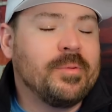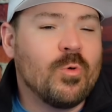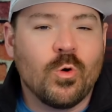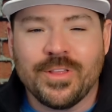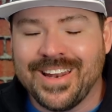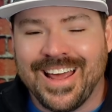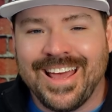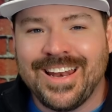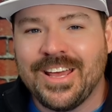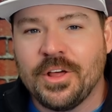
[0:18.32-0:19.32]
more than
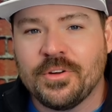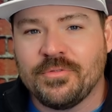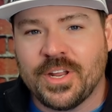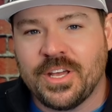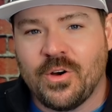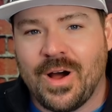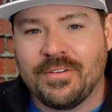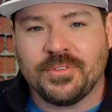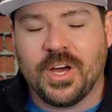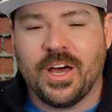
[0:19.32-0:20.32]
any other video
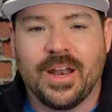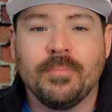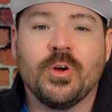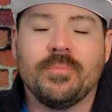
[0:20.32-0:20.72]
I've done, I'm going